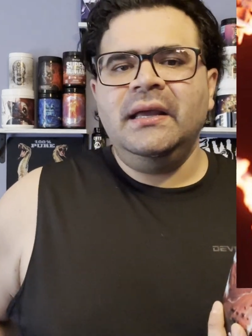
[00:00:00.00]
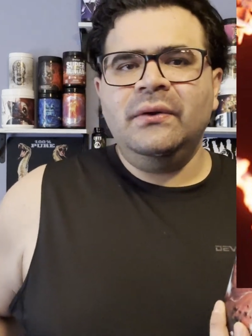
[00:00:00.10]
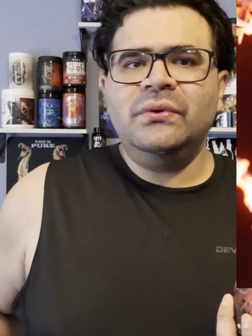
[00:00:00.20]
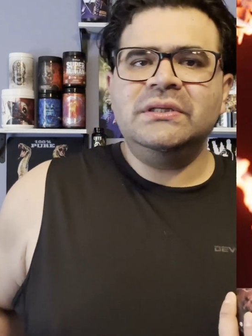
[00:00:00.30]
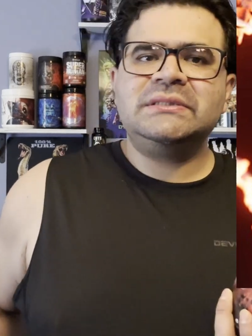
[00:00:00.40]

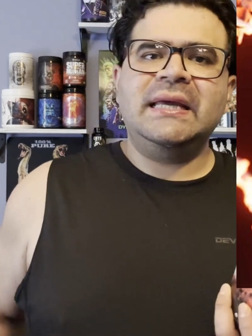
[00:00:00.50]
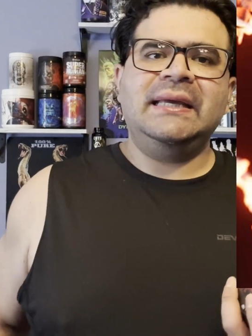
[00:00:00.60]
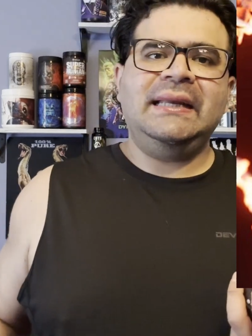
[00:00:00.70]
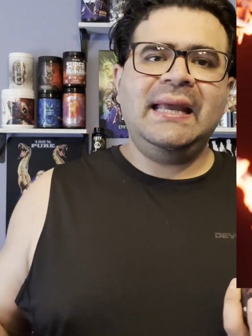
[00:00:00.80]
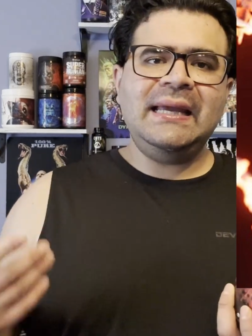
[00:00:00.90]
it was like
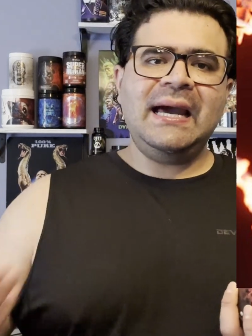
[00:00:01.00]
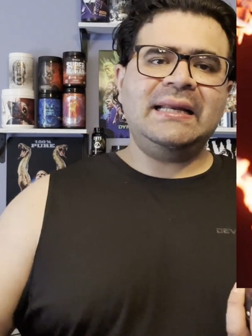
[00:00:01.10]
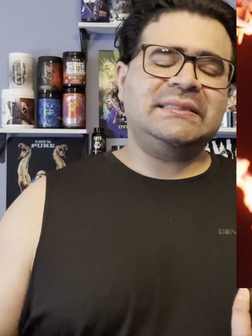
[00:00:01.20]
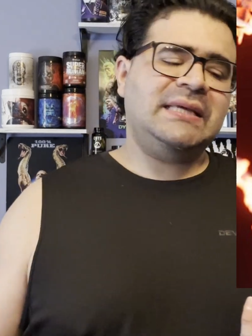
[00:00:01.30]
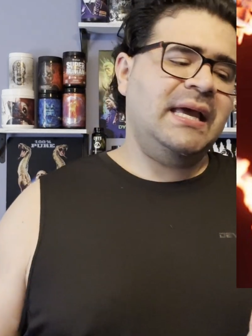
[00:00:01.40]
an 8 out
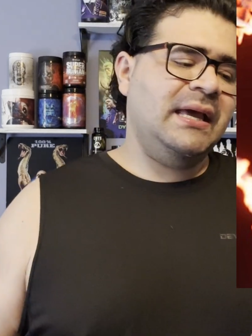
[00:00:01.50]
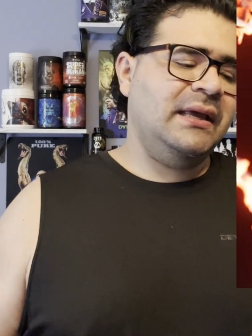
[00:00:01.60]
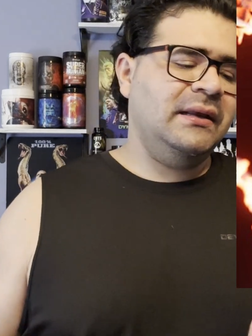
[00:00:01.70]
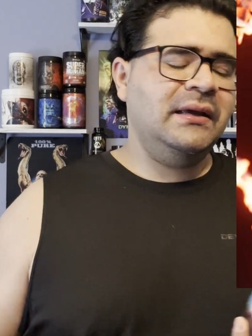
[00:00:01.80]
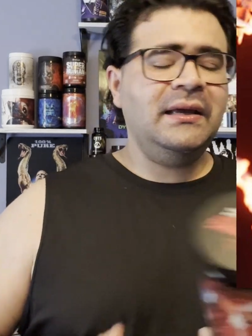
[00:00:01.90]
of
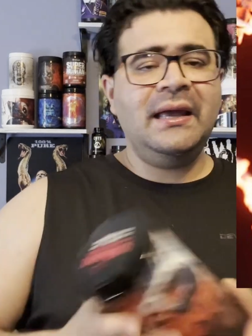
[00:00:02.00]
10.